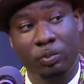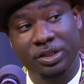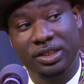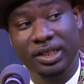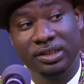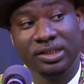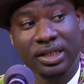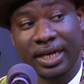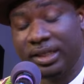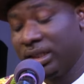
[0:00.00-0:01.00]
on which they can
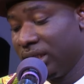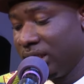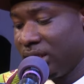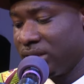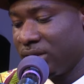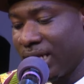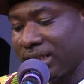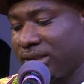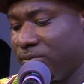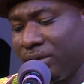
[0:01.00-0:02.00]
stand. So
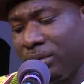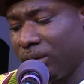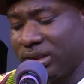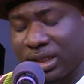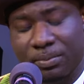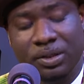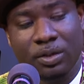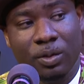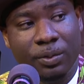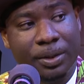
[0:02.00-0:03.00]
that's really what's kept me
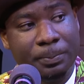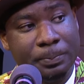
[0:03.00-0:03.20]
going.